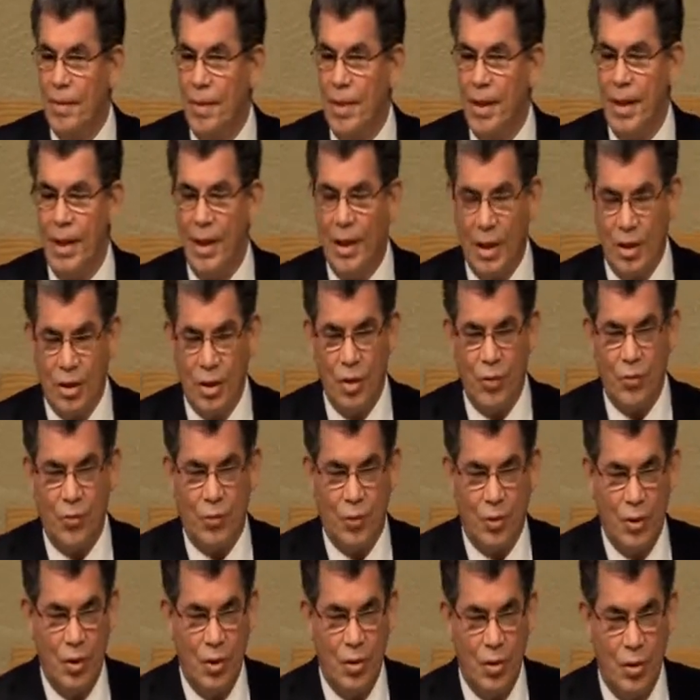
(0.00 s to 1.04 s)
It's a
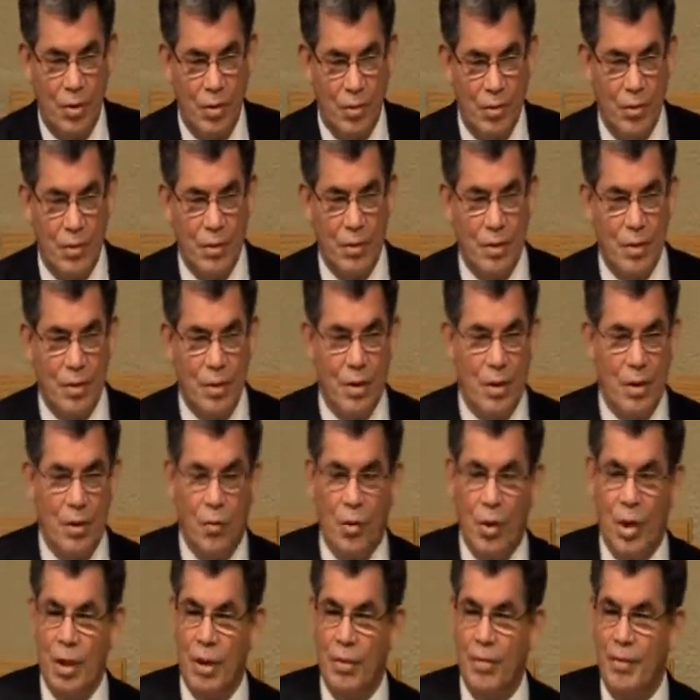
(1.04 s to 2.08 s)
fruit.
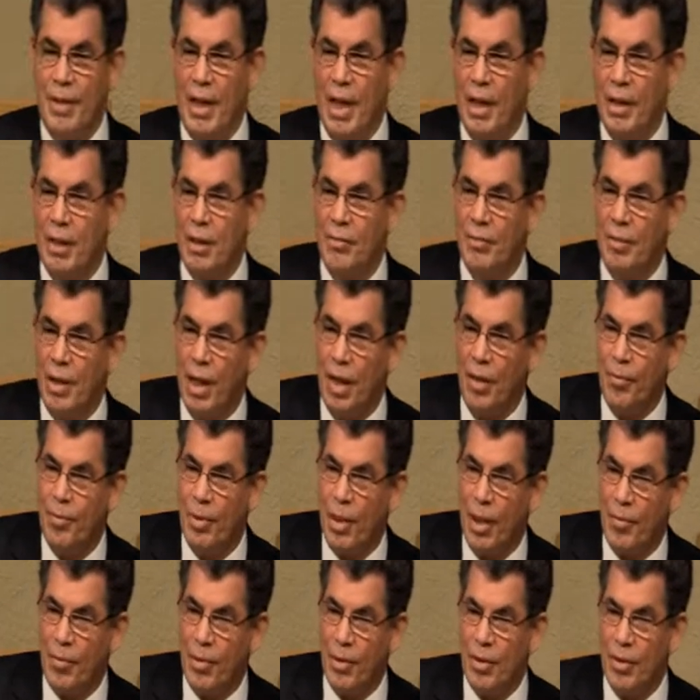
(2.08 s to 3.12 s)
What about a bell
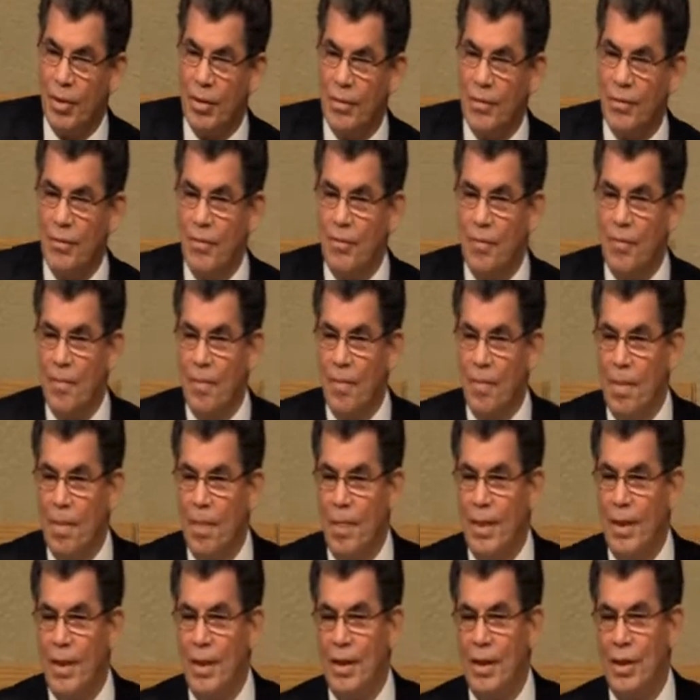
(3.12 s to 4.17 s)
pepper?
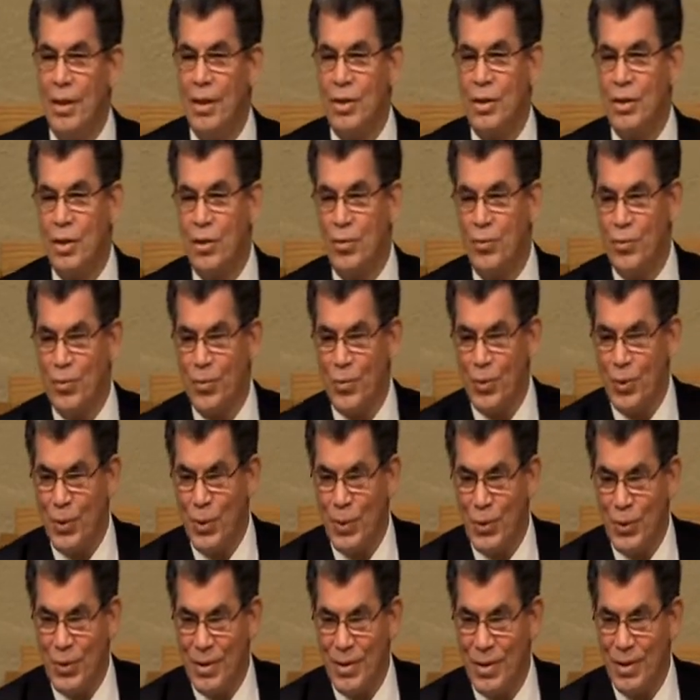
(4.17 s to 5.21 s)
It's a
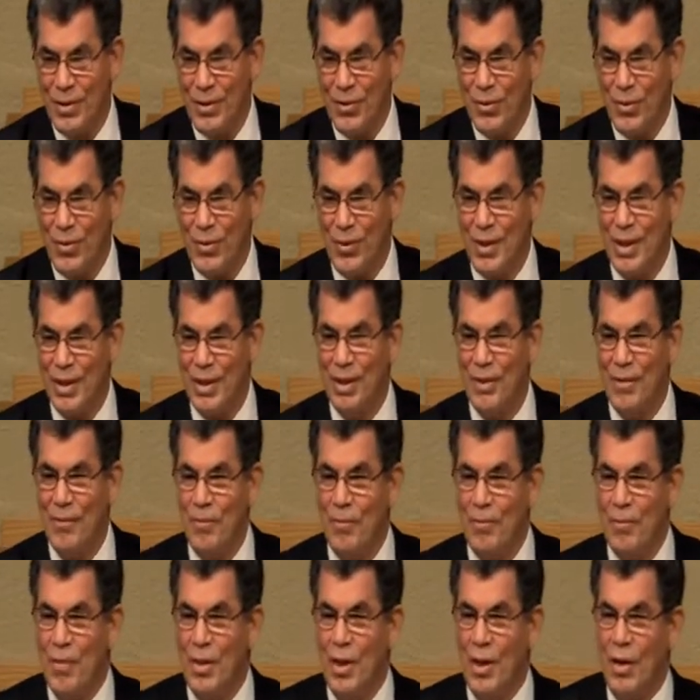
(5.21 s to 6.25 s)
fruit, you see.
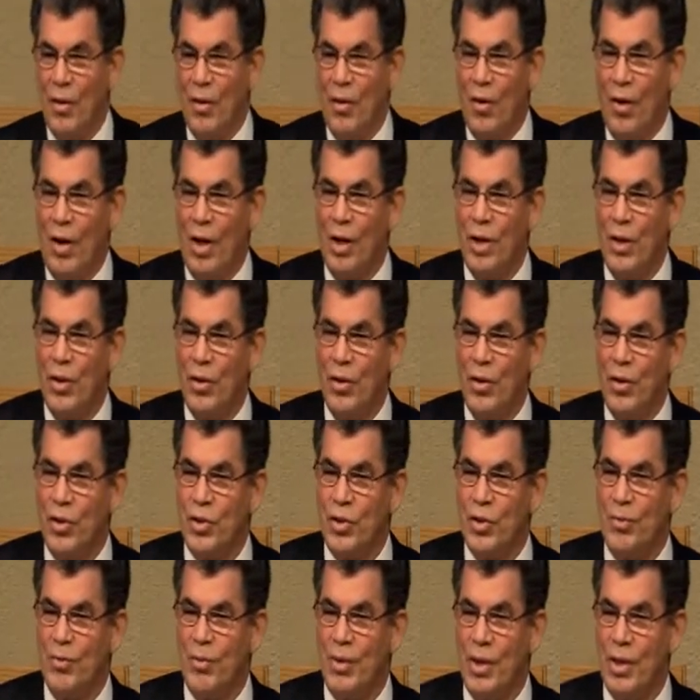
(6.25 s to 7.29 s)
All of those
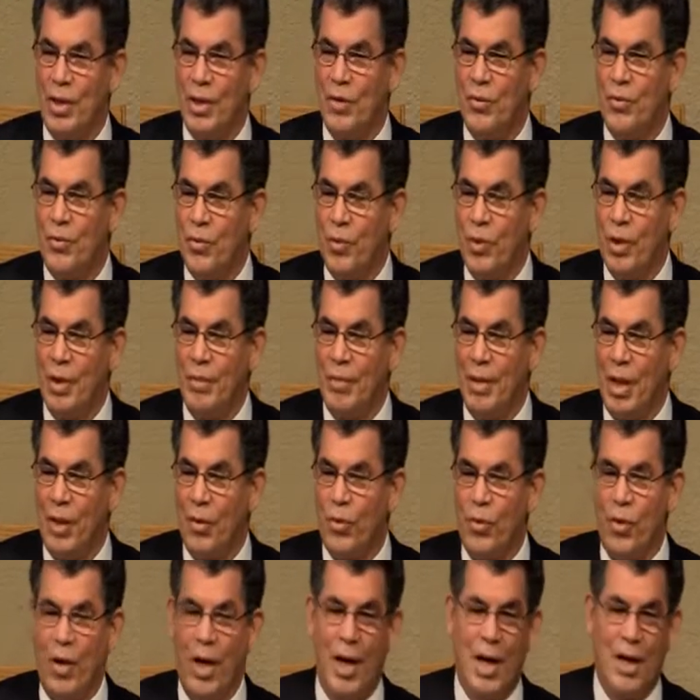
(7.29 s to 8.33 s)
are part of the, what about
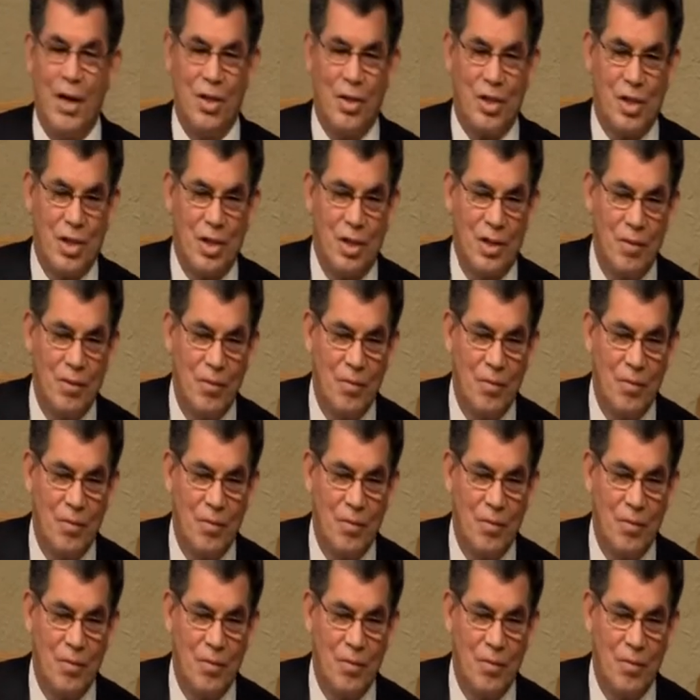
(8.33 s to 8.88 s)
rice?